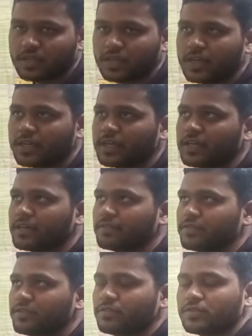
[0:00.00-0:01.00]

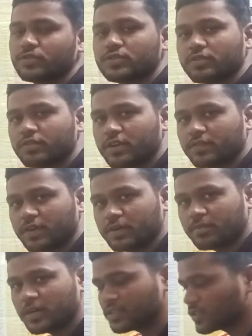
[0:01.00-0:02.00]
Interview
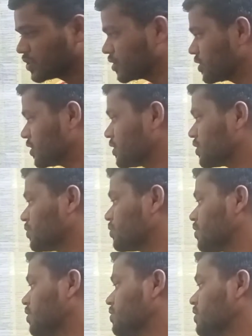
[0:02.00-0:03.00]
275 marks. Total
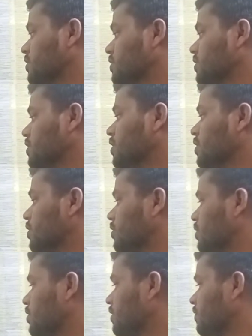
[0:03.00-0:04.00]

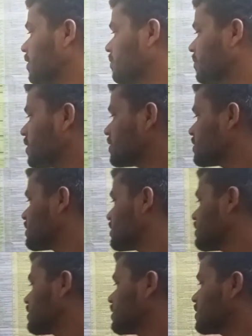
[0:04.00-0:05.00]
2025 marks.